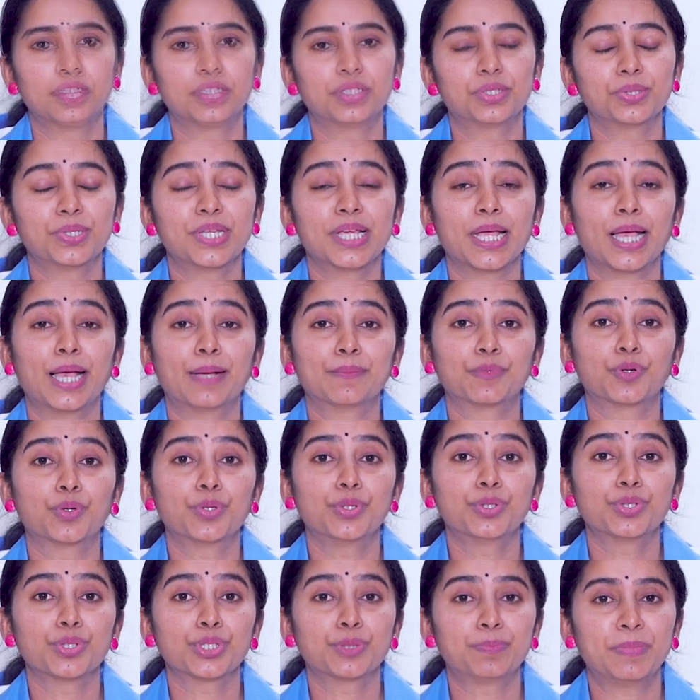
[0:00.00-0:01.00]
Today I'm
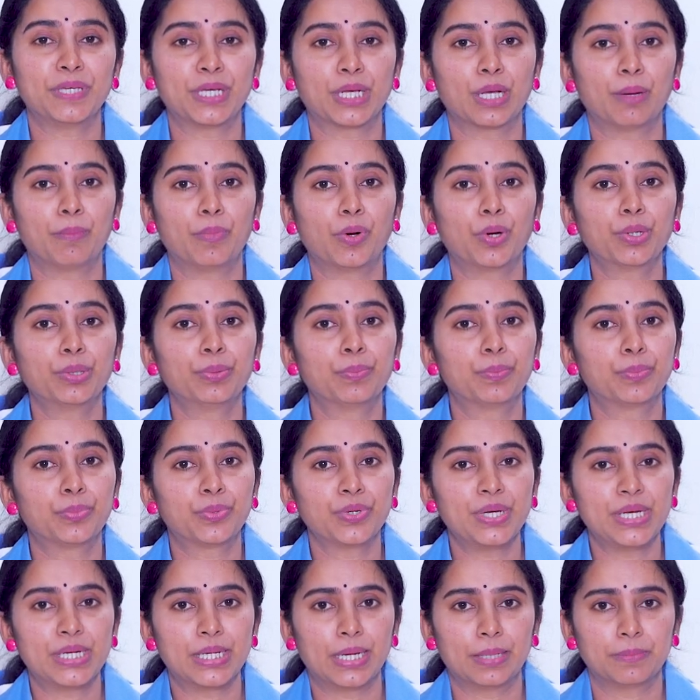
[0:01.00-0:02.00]
going to speak about
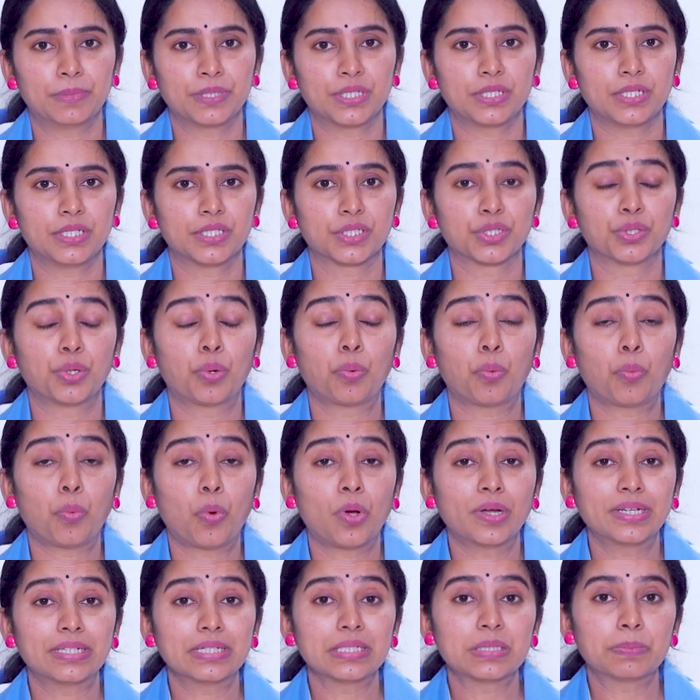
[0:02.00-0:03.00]
prediabetes.
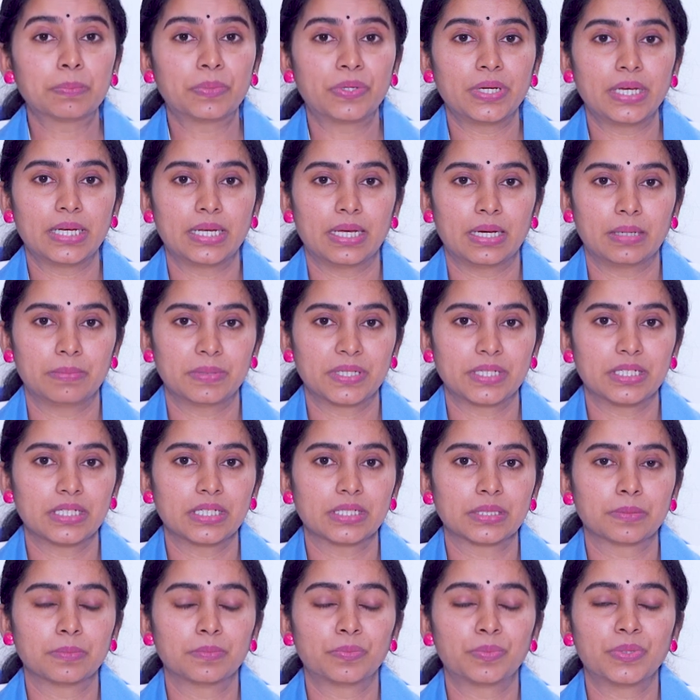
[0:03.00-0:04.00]
What is
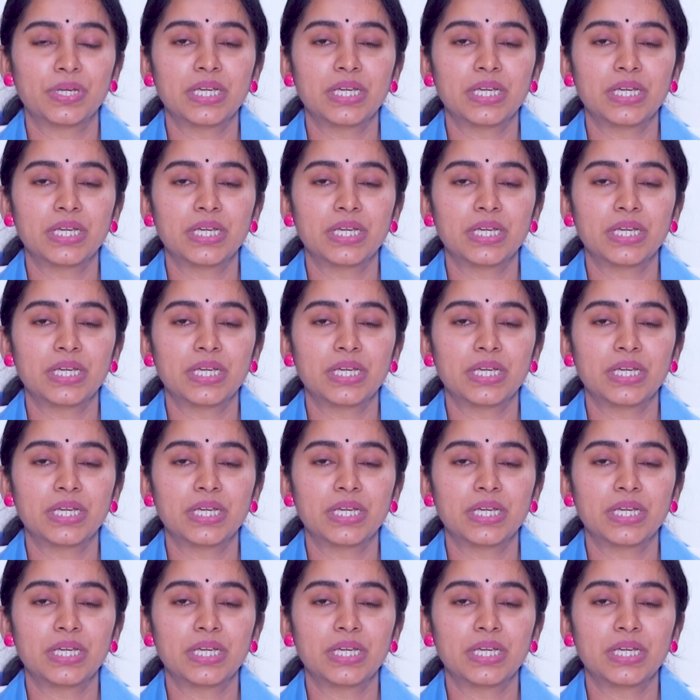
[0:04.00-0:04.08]
prediabetes?